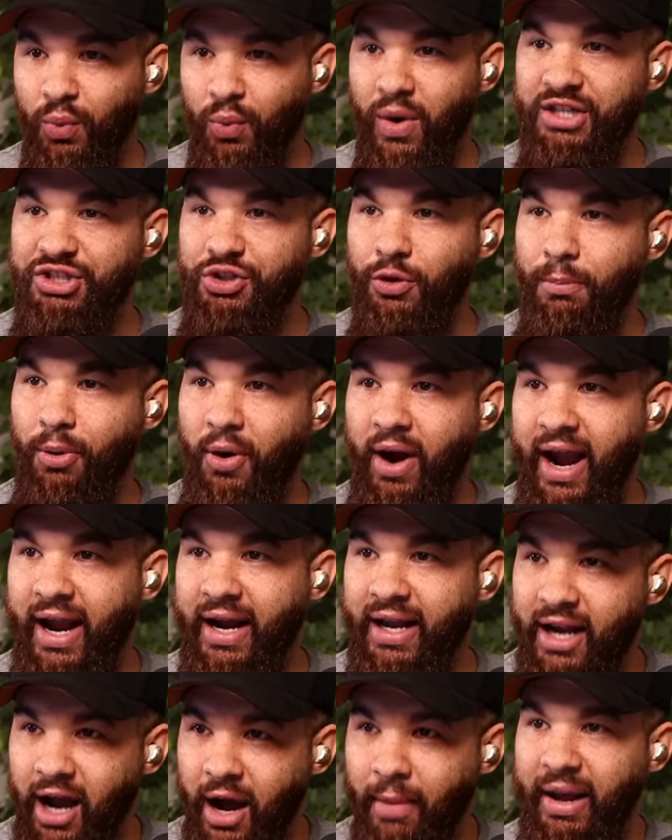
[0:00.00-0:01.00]
Russell
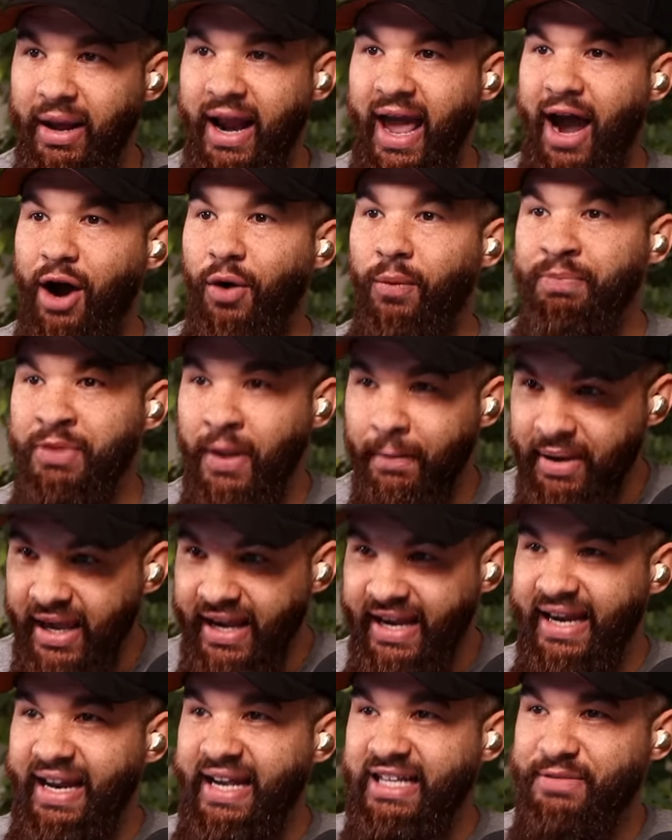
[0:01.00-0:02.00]
Brand coming out,
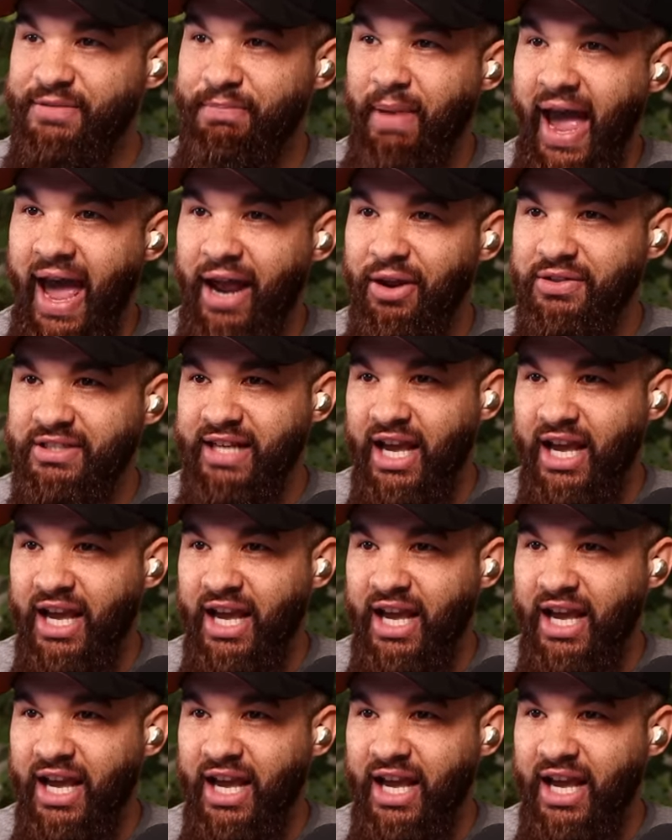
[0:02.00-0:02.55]
picking his battles.